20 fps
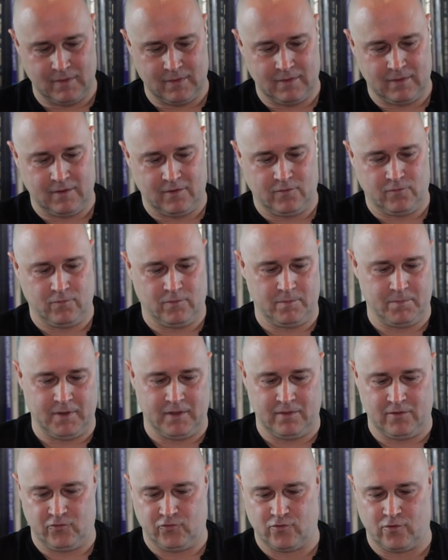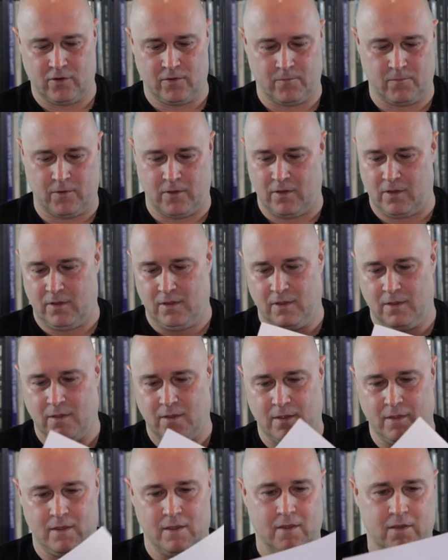This would be the short wall.
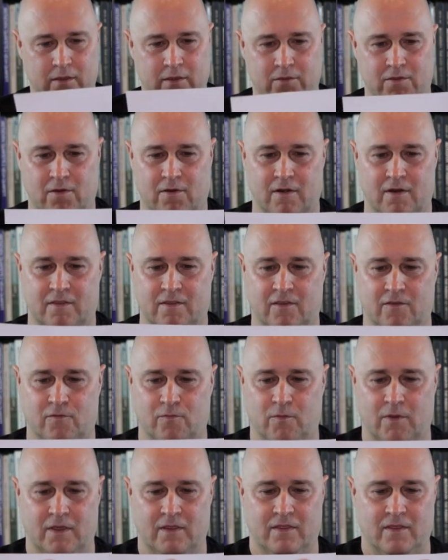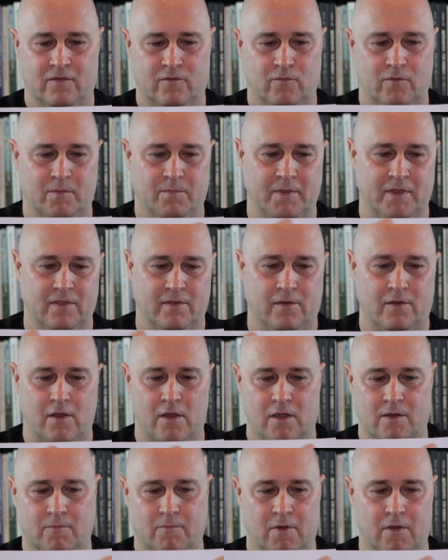You turn it this way, this would be the
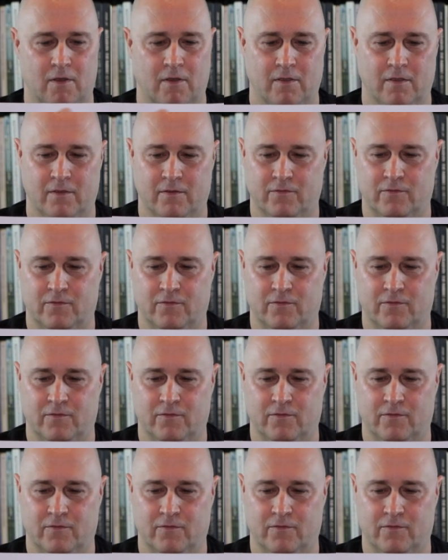long wall.